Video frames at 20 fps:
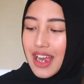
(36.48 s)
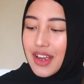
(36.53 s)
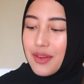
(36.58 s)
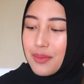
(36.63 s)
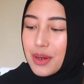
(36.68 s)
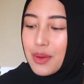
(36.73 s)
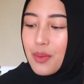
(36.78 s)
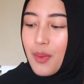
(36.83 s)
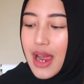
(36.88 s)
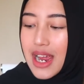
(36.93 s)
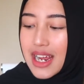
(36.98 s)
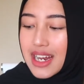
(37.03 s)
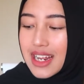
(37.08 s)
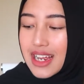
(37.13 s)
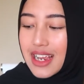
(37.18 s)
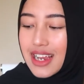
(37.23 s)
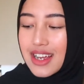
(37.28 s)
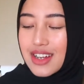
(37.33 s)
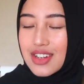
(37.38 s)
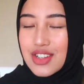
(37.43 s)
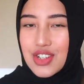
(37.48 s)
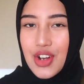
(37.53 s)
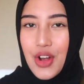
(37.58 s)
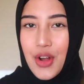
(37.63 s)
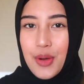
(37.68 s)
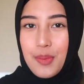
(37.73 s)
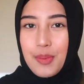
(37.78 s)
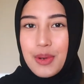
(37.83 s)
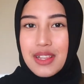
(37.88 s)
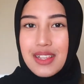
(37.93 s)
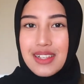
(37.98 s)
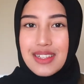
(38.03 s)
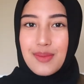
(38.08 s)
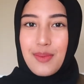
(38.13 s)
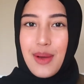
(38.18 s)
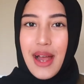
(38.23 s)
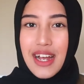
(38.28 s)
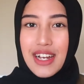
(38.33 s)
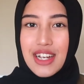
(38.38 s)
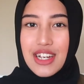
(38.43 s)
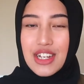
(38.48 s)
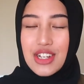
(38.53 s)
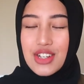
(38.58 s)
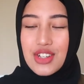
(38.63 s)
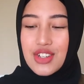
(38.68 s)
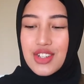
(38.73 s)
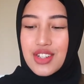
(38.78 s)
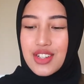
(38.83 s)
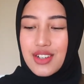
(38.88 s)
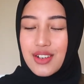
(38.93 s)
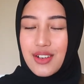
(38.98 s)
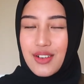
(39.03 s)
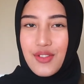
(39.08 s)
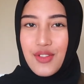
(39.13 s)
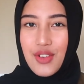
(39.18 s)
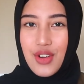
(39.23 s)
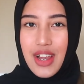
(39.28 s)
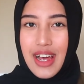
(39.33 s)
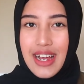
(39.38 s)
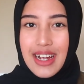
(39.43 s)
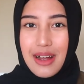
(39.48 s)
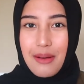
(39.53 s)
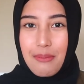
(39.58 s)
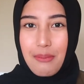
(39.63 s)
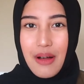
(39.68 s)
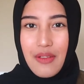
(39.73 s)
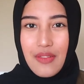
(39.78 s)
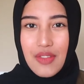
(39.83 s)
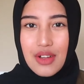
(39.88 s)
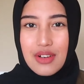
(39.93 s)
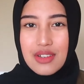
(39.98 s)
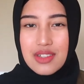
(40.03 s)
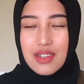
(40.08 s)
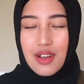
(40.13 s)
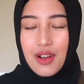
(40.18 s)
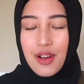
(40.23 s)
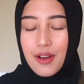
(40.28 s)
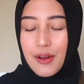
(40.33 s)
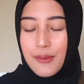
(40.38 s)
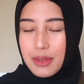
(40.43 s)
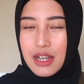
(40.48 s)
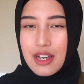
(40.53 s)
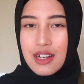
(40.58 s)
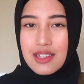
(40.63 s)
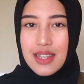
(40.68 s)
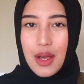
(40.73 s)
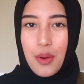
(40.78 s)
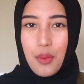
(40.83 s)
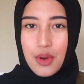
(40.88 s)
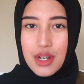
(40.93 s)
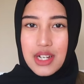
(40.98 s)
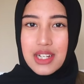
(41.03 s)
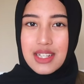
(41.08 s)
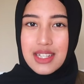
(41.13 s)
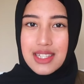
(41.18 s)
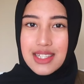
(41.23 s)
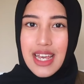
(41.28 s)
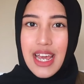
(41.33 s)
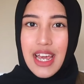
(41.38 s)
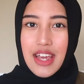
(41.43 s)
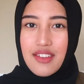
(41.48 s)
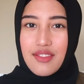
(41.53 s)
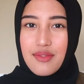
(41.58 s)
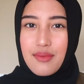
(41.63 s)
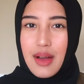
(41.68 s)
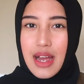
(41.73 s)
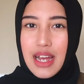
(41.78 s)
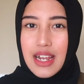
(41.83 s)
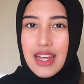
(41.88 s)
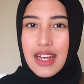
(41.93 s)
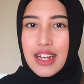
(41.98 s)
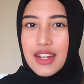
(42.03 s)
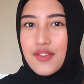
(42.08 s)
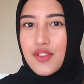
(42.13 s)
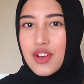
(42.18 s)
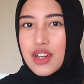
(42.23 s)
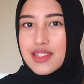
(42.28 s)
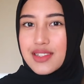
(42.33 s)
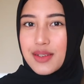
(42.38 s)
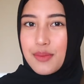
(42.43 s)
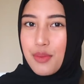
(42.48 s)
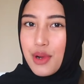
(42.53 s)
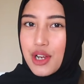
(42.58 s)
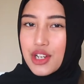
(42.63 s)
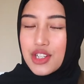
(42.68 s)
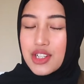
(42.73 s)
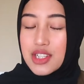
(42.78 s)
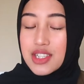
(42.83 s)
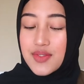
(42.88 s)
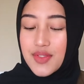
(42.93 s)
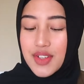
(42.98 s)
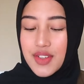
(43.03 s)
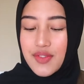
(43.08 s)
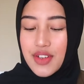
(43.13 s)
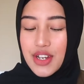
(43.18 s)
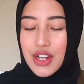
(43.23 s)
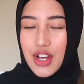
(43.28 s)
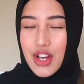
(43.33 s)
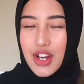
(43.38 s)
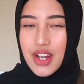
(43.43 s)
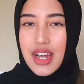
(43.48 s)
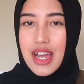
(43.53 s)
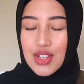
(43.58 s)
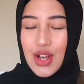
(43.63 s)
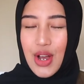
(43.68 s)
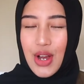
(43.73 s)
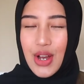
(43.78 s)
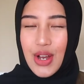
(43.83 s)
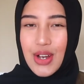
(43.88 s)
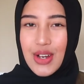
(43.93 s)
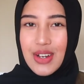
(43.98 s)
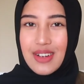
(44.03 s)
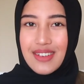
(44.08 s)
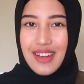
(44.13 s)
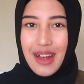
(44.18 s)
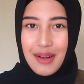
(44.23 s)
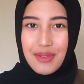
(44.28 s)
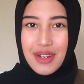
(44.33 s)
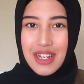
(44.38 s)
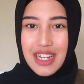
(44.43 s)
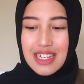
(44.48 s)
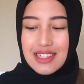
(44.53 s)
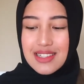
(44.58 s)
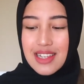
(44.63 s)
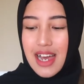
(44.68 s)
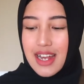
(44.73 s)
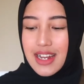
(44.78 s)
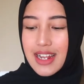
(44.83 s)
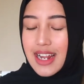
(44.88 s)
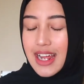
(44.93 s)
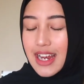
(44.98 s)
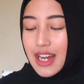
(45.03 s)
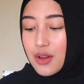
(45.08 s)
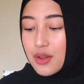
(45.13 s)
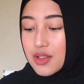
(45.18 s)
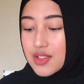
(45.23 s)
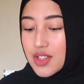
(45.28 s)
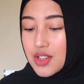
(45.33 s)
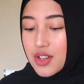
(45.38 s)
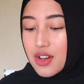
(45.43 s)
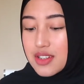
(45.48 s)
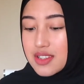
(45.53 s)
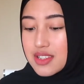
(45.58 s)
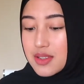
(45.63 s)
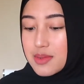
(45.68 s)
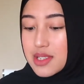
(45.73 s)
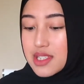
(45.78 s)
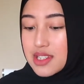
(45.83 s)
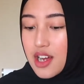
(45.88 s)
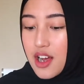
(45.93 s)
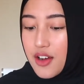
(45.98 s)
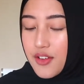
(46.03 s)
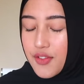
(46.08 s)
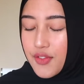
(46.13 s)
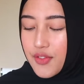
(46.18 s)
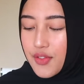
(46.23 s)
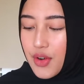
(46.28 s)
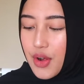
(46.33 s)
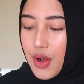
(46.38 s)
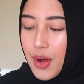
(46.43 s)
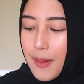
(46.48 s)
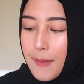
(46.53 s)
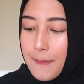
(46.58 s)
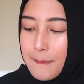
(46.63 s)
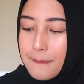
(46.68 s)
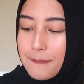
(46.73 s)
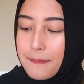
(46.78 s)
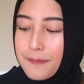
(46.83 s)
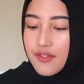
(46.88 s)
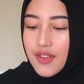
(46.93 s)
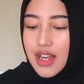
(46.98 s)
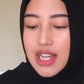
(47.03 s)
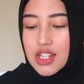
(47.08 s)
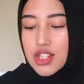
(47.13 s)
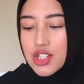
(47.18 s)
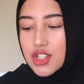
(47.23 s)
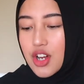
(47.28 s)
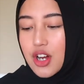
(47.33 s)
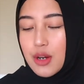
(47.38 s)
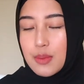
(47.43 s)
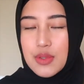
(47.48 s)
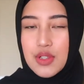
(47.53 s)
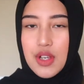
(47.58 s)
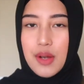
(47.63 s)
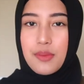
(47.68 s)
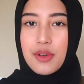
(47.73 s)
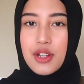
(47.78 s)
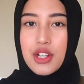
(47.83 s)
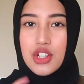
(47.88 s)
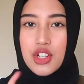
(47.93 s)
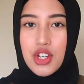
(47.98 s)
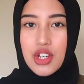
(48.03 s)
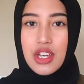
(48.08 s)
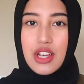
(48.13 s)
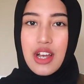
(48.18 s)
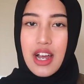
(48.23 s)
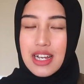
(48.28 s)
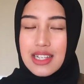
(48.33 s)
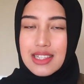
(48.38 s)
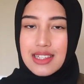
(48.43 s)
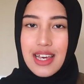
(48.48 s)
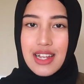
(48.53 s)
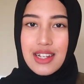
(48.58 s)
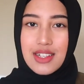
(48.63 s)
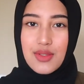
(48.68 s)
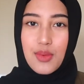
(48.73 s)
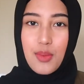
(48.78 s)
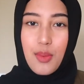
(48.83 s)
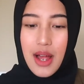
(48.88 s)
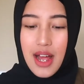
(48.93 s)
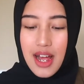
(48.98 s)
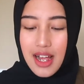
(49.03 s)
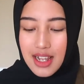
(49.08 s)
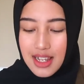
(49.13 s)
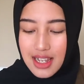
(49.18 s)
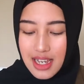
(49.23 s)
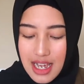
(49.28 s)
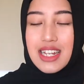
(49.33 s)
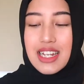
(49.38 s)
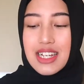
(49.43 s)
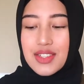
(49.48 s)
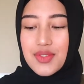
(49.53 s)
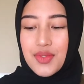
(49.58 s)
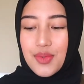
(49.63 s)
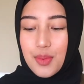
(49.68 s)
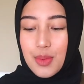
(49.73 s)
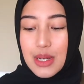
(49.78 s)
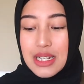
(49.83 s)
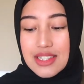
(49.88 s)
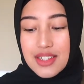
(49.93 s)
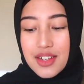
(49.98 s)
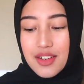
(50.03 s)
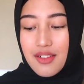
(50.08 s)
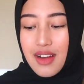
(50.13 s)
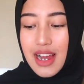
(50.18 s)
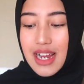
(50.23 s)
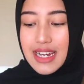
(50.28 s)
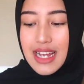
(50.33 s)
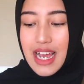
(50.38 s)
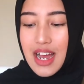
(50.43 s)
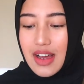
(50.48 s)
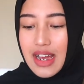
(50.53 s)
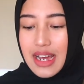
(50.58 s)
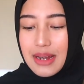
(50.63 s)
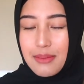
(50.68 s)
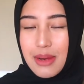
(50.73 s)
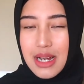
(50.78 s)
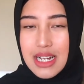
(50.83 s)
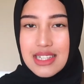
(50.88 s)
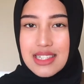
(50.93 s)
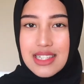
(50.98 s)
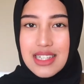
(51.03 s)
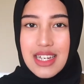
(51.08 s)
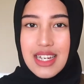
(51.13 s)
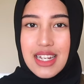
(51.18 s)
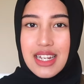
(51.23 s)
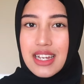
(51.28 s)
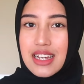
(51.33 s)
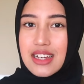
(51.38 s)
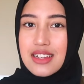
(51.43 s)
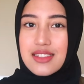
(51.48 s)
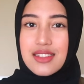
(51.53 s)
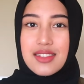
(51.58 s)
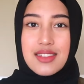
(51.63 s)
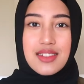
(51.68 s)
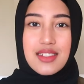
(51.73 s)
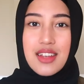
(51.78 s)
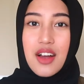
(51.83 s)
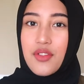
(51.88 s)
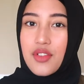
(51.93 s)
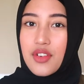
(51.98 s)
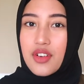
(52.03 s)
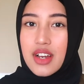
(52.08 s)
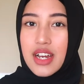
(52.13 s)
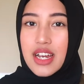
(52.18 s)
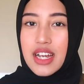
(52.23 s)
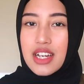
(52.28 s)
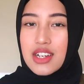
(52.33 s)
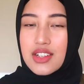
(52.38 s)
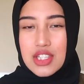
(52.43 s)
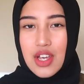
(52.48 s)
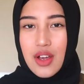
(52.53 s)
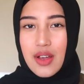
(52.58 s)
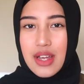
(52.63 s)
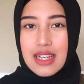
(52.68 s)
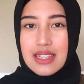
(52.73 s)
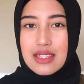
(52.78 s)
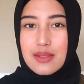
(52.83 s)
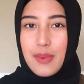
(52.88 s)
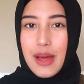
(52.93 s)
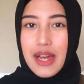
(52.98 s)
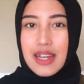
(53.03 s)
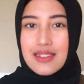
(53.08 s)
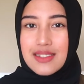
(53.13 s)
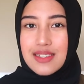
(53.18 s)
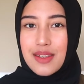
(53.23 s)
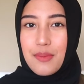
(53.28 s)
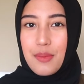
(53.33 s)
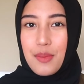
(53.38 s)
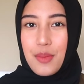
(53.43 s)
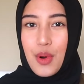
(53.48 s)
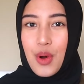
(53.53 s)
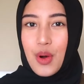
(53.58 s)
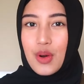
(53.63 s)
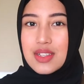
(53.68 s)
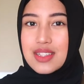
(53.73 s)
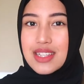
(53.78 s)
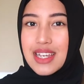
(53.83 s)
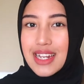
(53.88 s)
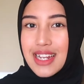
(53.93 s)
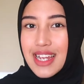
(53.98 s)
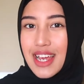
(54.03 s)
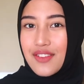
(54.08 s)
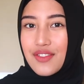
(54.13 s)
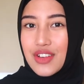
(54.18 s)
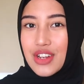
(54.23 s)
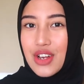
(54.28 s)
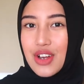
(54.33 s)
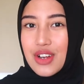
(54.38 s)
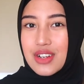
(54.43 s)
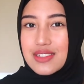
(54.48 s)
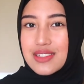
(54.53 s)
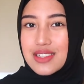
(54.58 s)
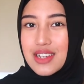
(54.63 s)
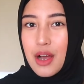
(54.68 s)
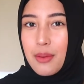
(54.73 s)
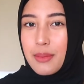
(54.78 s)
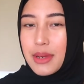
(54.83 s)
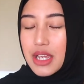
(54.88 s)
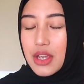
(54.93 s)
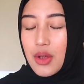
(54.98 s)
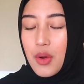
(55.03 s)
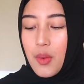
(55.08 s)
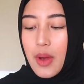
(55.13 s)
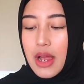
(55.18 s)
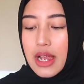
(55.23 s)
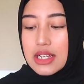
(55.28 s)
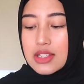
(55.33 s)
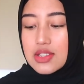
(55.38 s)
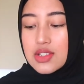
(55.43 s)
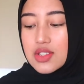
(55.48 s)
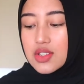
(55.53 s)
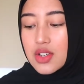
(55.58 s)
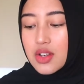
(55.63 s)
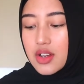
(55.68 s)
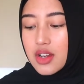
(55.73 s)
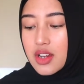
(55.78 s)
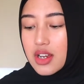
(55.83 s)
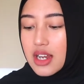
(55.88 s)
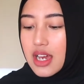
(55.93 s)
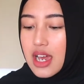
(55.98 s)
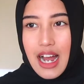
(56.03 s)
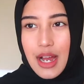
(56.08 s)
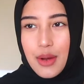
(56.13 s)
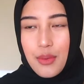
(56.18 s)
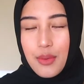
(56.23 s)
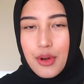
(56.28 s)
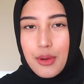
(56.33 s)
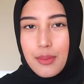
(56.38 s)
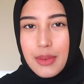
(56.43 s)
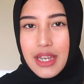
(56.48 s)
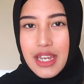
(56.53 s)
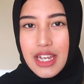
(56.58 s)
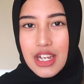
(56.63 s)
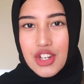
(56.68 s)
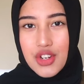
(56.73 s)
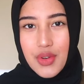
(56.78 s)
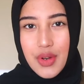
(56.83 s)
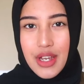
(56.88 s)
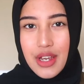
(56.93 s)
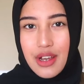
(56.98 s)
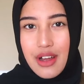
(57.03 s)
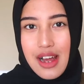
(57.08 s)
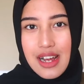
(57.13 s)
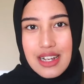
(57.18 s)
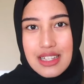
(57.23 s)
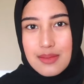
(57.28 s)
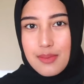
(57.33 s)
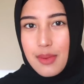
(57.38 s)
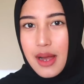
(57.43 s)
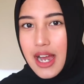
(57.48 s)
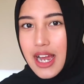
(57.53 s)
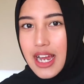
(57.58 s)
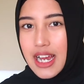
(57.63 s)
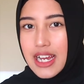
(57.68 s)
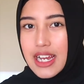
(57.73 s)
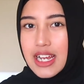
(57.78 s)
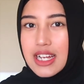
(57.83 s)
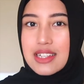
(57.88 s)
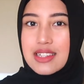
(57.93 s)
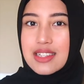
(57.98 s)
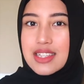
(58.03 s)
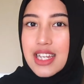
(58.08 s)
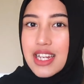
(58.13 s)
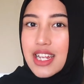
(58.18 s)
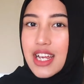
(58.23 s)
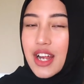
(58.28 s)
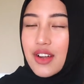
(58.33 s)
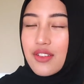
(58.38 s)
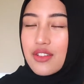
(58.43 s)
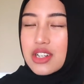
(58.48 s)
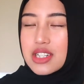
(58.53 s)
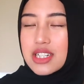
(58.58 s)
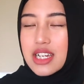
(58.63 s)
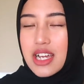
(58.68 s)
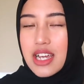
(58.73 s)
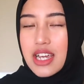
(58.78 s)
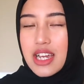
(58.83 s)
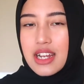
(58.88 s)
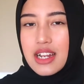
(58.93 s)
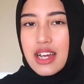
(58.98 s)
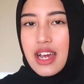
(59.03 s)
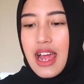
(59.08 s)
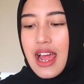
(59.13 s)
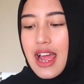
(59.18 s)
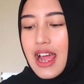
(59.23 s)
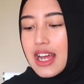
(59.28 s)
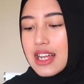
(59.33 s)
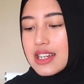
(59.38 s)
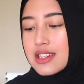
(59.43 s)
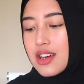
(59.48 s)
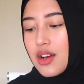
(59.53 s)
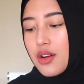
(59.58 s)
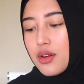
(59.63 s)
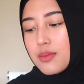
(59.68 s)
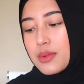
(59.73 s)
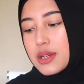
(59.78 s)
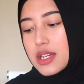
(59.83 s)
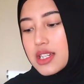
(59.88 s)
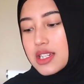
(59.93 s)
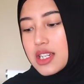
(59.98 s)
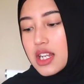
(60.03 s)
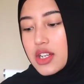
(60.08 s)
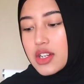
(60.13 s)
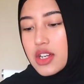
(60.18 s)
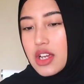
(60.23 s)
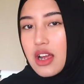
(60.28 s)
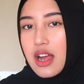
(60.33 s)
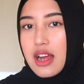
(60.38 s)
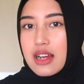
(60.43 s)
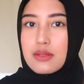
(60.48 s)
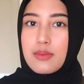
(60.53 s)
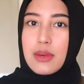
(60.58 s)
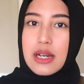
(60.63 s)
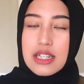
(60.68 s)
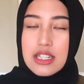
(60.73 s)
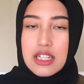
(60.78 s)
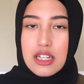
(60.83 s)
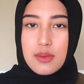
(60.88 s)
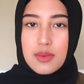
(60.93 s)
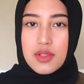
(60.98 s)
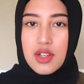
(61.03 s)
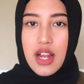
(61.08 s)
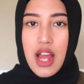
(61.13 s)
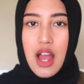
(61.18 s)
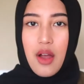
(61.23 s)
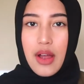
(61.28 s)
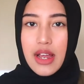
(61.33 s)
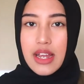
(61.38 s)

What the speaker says: I've been waiting to open this package for like a month or so because I wanted to save my first impressions for the video. So I'm really excited, and I also got some stuff from the face shop, so I'm going to show you guys that as well. It is winter right now and my skin is suffering, so expect some more skincare videos coming your way soon. I will be showing you guys my skincare routine and I'll be telling you guys my tips on how